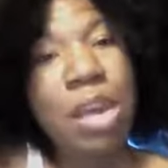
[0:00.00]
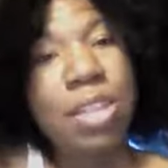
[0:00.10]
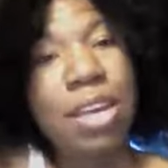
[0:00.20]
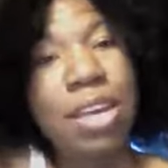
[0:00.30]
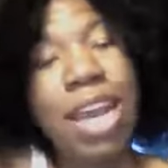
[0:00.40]

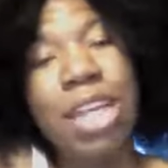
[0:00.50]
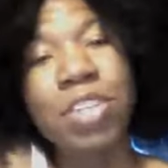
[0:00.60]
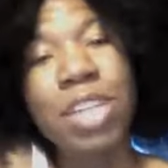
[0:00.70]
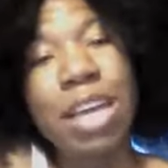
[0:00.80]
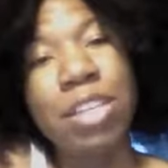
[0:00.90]
the
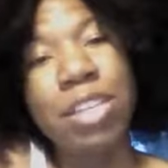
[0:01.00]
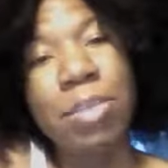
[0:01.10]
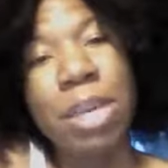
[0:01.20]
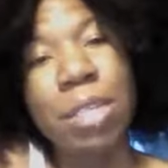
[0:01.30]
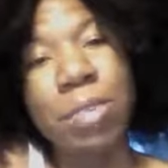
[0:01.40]
Natural-Laxer
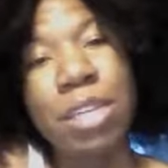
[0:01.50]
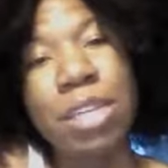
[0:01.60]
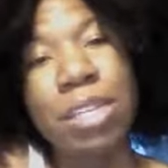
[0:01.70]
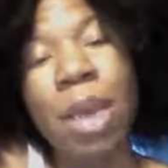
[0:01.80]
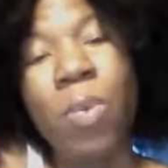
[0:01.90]
mix
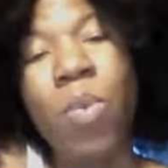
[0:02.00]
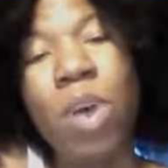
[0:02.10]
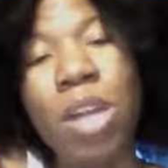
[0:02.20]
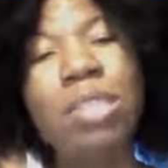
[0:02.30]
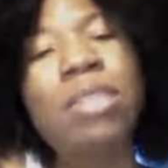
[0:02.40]
because I
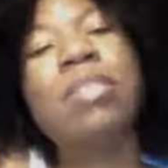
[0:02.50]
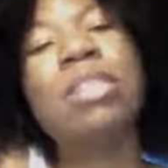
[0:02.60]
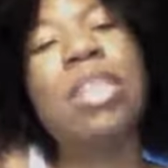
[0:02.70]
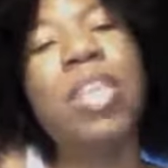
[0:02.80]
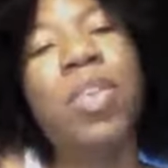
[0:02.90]
wanted
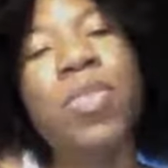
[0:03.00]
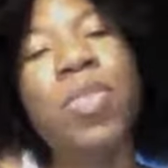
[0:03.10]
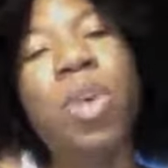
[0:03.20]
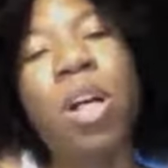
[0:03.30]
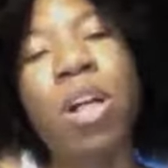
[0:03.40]
to give
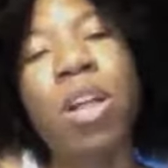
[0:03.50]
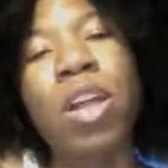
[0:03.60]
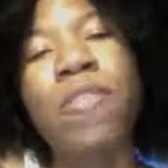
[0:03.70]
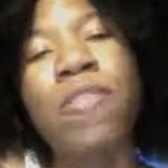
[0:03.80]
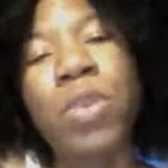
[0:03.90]
you all
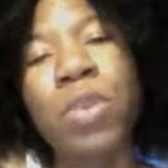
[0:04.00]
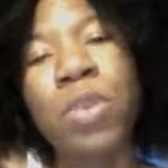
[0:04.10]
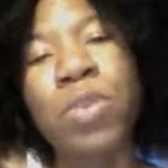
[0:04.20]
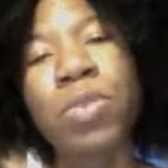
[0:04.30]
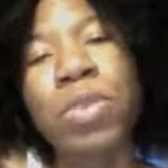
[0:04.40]
a
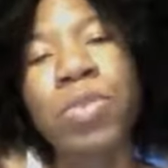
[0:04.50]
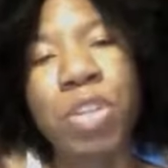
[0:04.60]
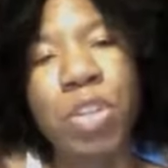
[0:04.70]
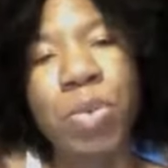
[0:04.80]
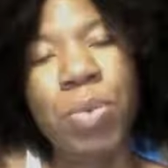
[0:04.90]
full
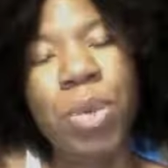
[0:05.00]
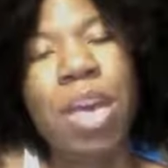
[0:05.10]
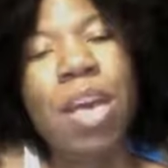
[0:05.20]
review